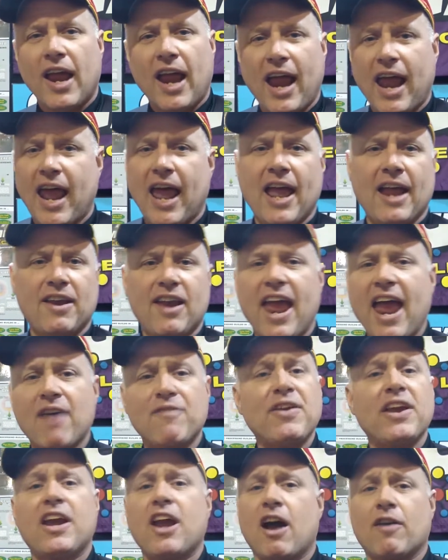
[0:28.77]
and
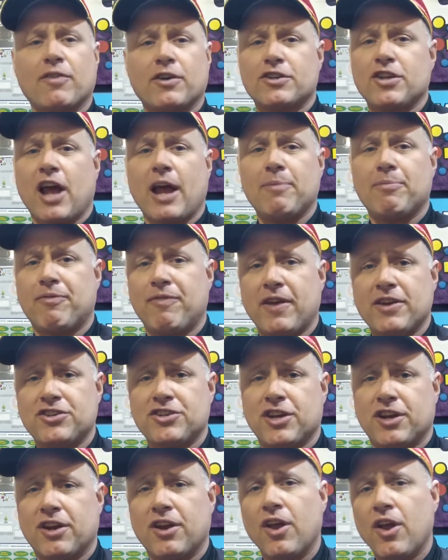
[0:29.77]
heavy cover type
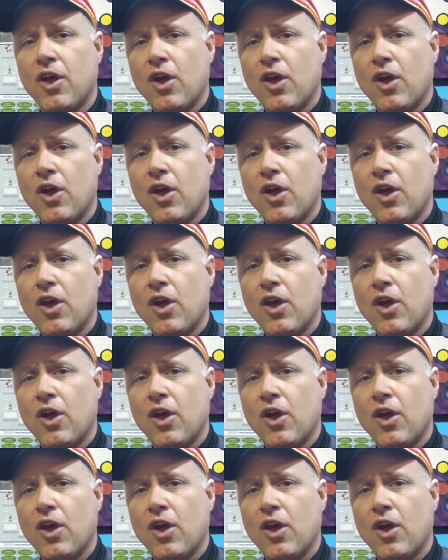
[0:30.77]
fishing.